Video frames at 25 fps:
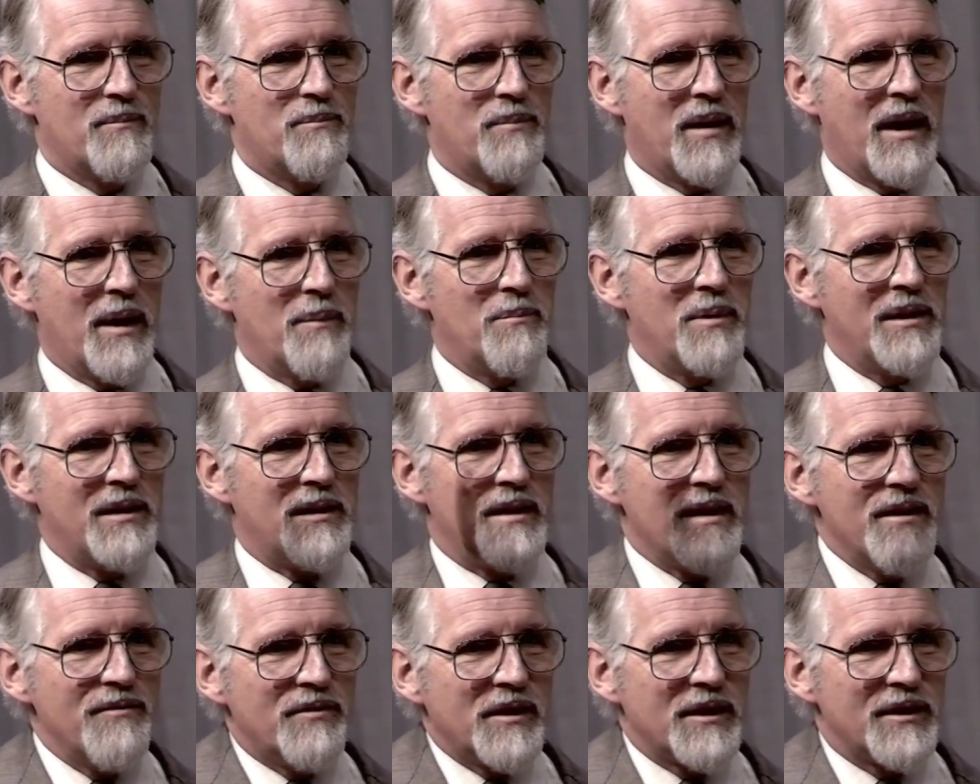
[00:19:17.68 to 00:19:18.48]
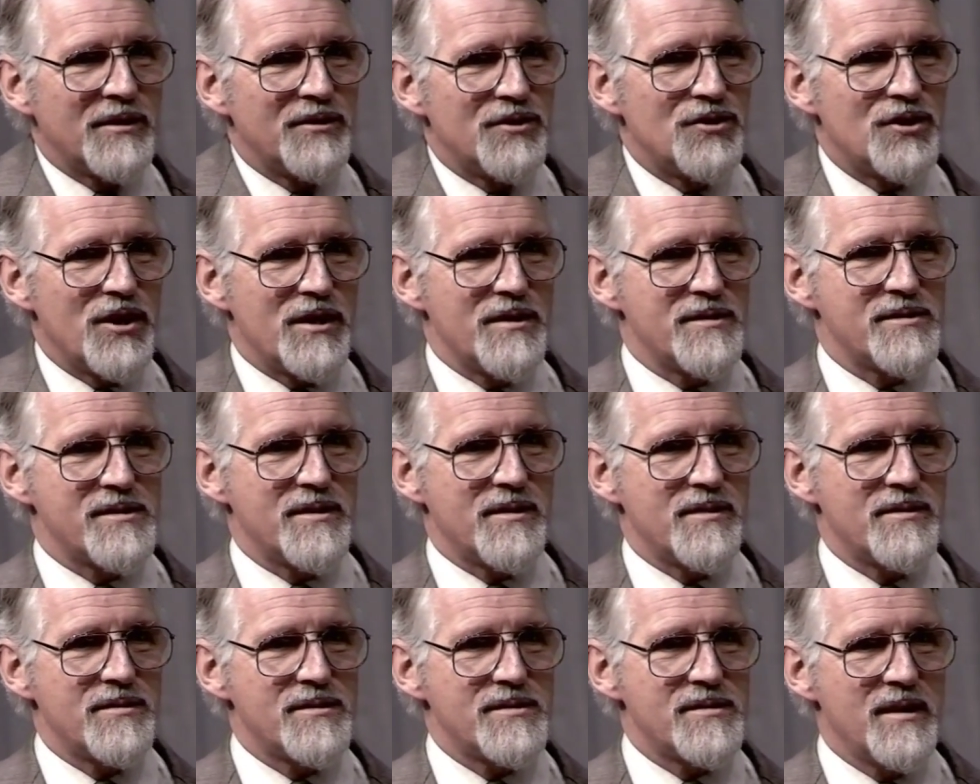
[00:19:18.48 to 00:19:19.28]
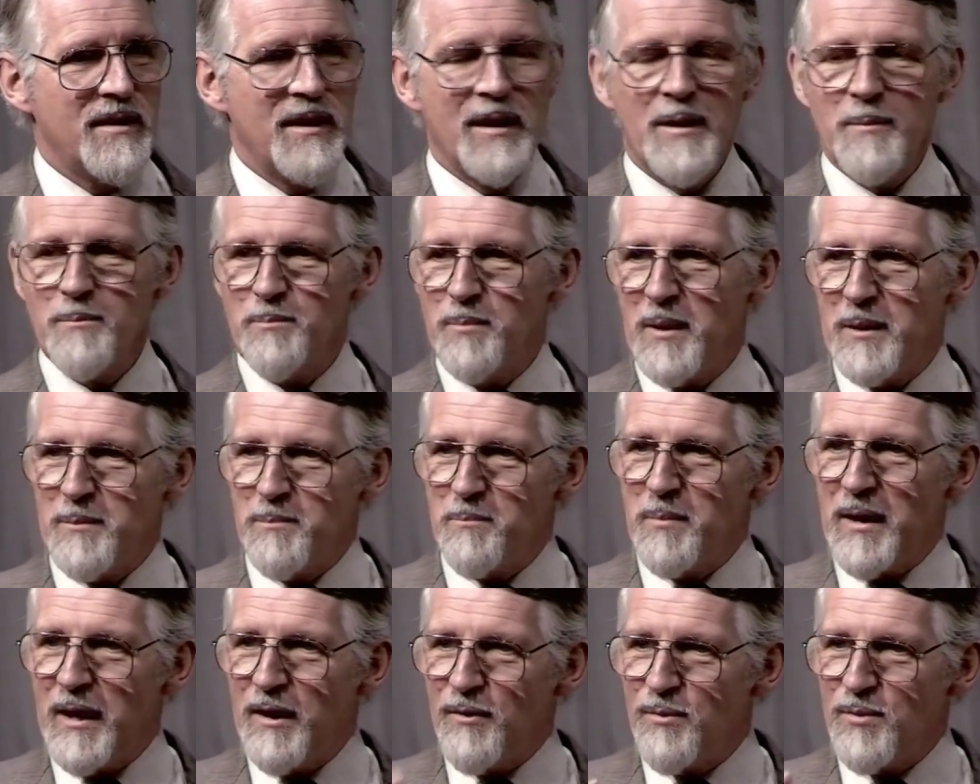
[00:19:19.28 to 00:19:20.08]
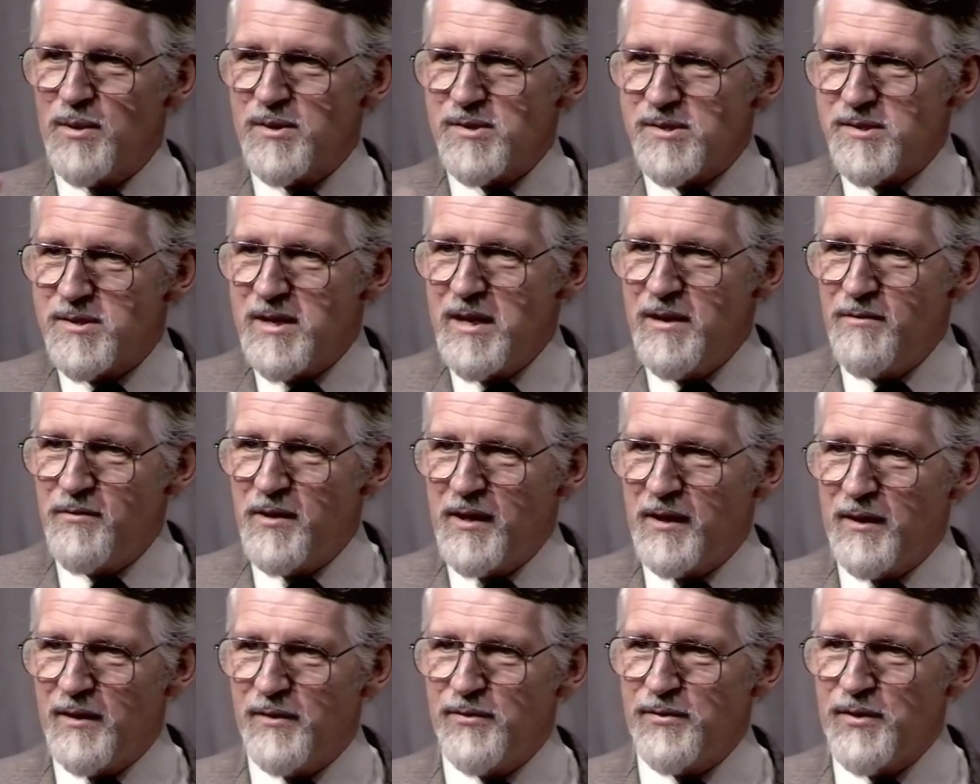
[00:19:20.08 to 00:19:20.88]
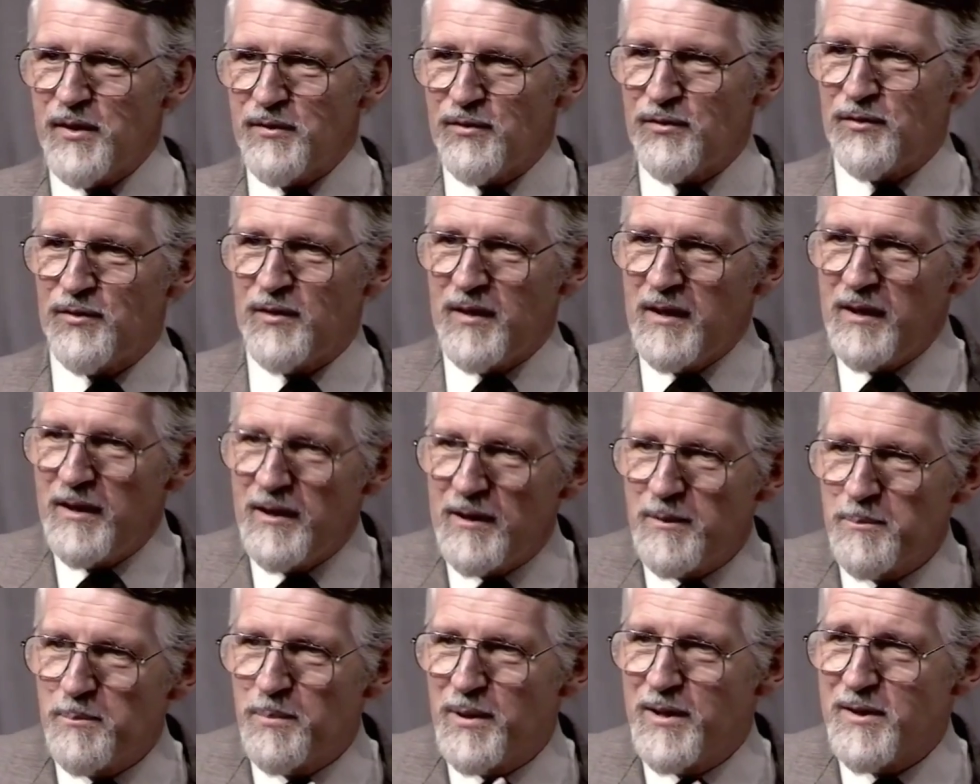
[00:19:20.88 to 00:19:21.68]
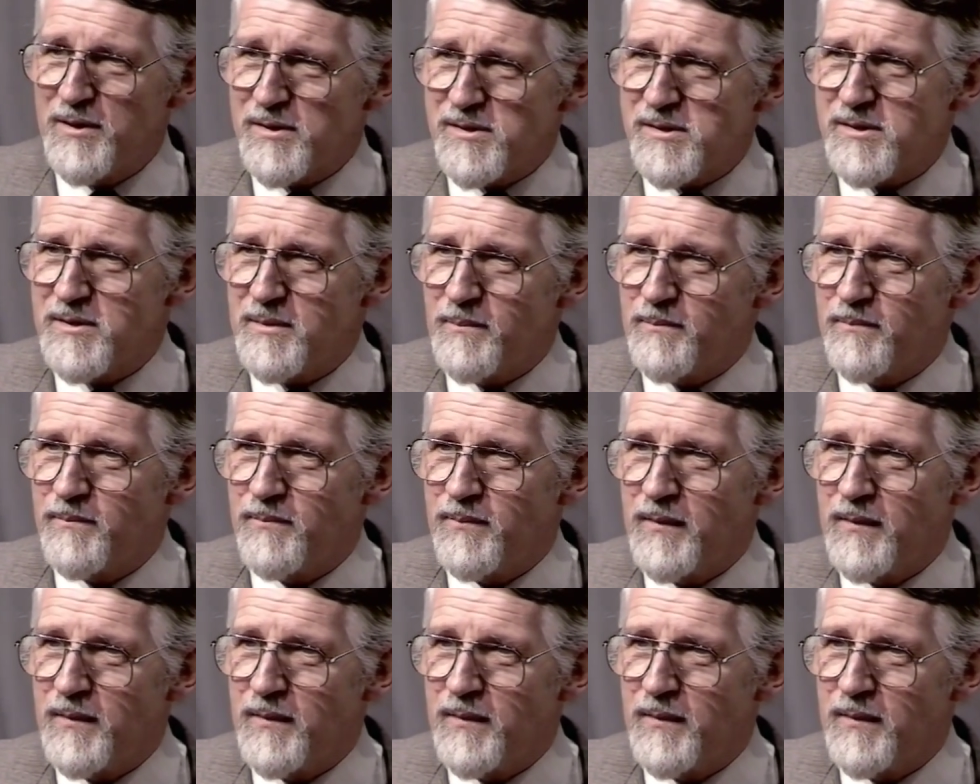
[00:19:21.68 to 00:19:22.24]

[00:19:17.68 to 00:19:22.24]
by believing in Jesus, but by receiving the third person.